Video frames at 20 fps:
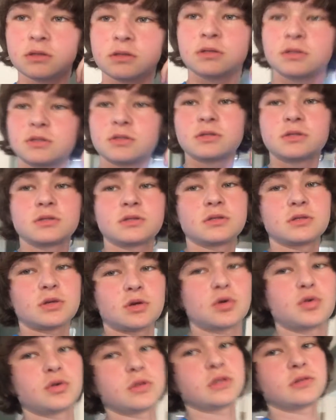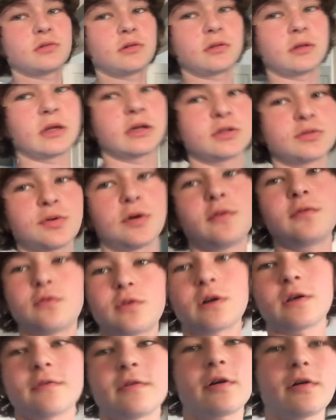So it's around like
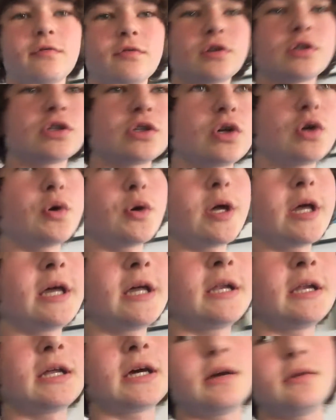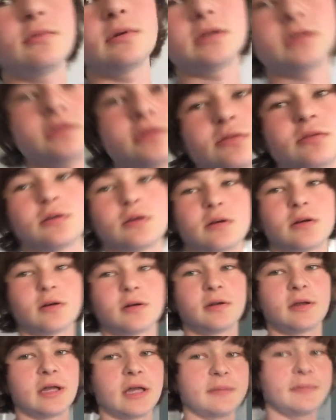12:45 or so, and I went to
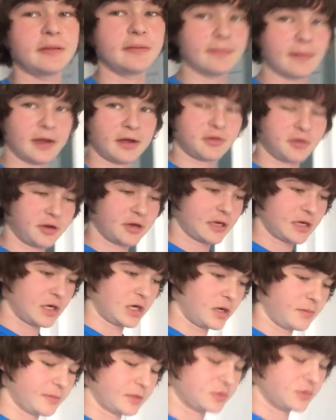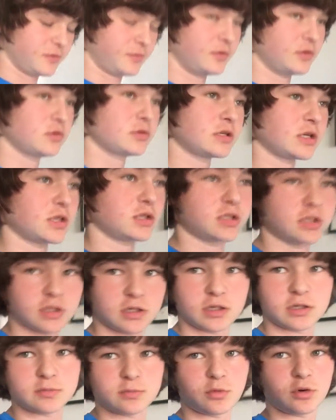a AP Macroeconomics review session
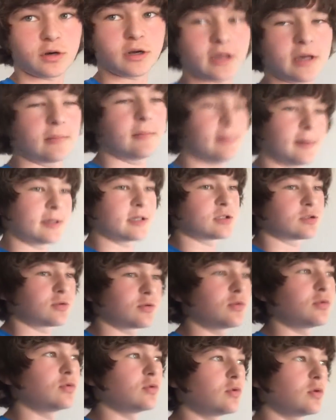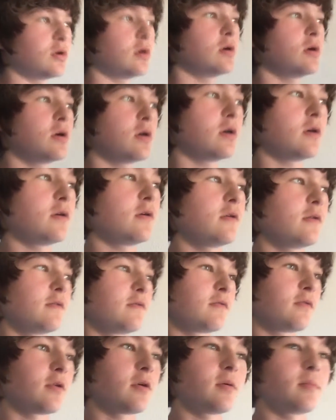this morning at my school
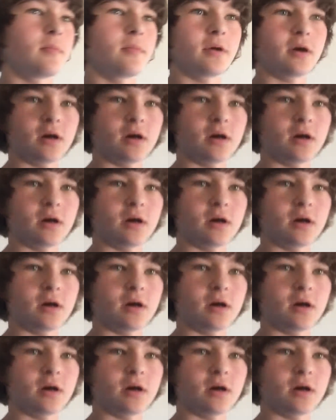from